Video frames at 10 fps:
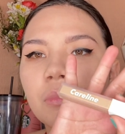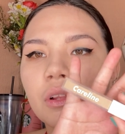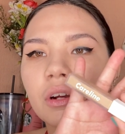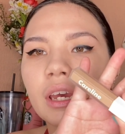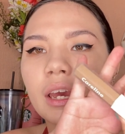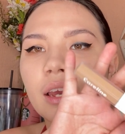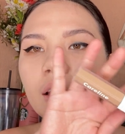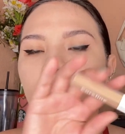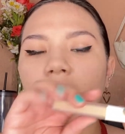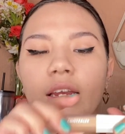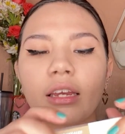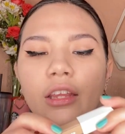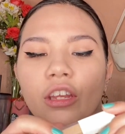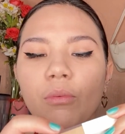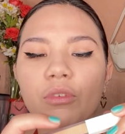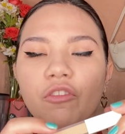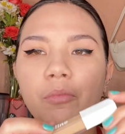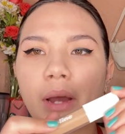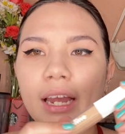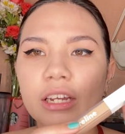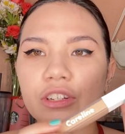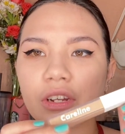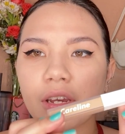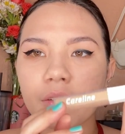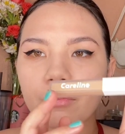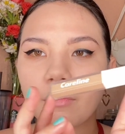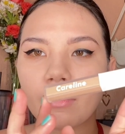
looking in terms of packaging,